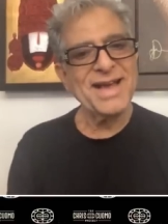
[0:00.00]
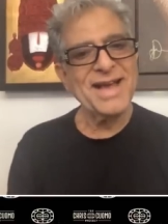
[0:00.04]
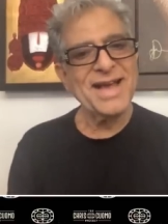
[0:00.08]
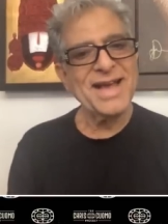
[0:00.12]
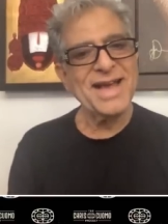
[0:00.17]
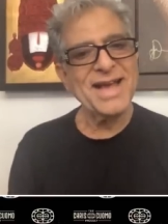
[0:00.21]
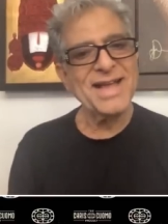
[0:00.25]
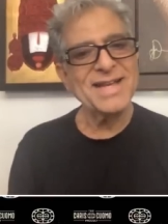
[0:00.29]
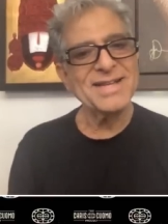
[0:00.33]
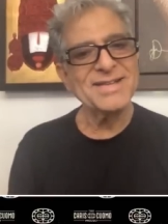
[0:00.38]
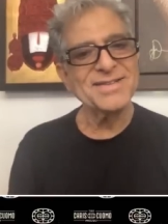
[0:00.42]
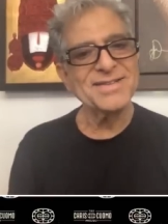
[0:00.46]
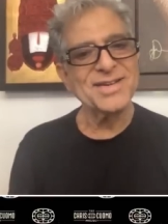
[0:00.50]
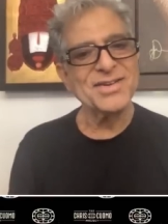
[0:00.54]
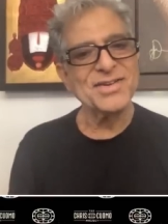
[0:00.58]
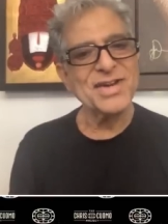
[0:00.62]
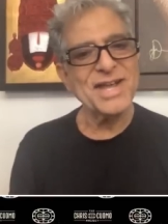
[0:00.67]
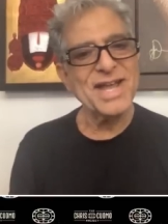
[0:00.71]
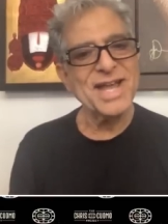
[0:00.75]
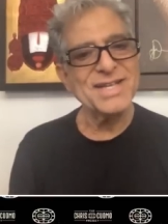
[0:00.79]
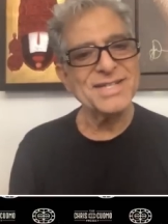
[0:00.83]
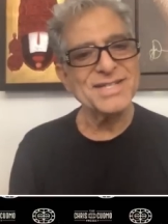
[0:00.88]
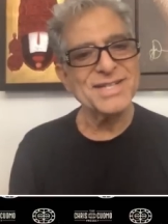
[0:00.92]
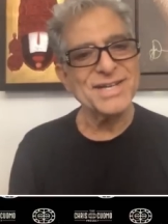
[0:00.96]
and
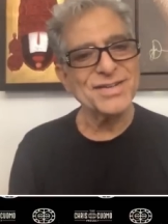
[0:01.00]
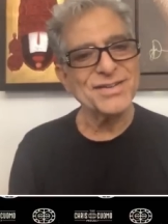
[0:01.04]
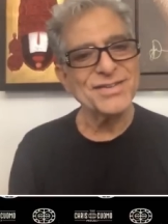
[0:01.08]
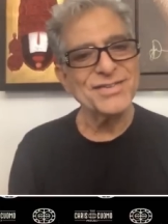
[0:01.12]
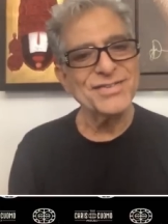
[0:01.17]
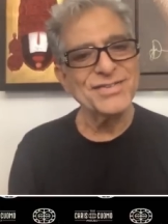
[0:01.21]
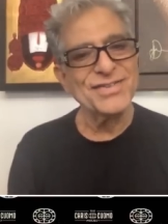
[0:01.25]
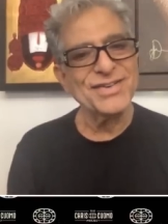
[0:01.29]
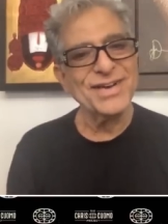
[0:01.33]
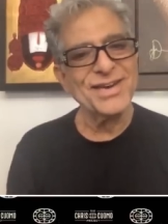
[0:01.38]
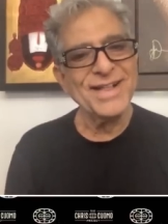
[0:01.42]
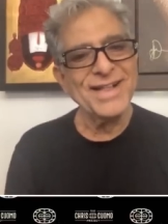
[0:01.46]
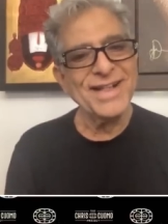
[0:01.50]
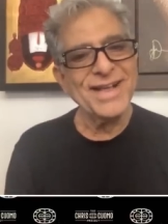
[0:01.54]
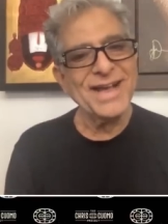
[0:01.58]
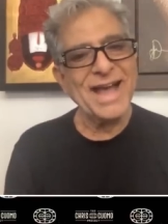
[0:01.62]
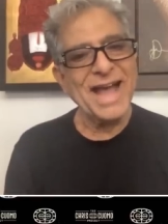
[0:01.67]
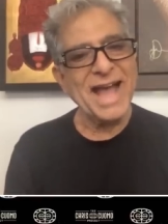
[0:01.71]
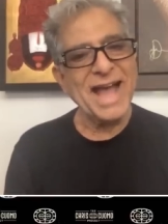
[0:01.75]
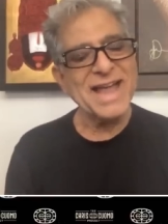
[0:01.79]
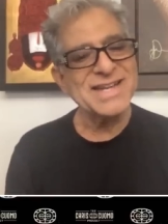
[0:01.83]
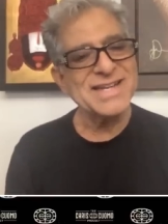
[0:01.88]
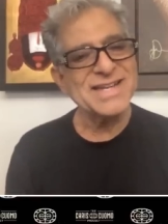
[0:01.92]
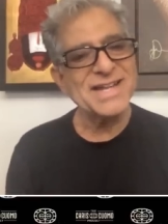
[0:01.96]
creative.
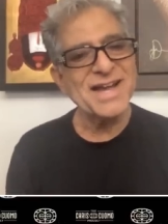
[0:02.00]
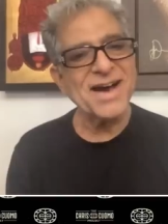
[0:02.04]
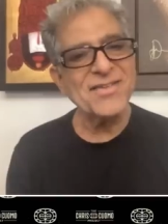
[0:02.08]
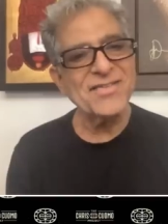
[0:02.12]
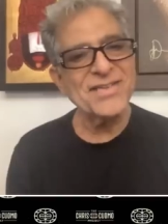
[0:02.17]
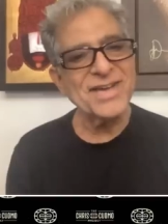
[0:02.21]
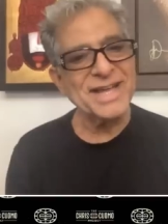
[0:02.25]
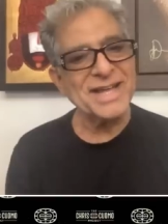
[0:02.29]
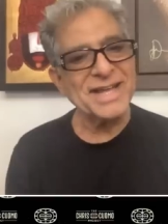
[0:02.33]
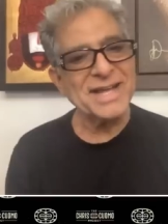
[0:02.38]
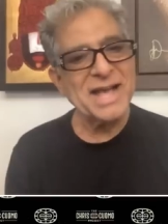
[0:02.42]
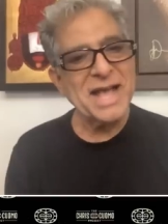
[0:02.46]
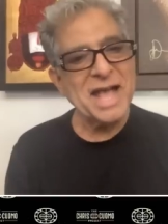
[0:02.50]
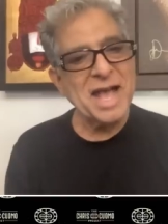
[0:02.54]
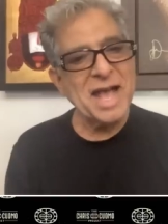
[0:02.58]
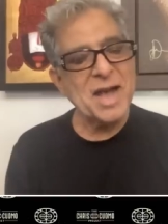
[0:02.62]
And loving.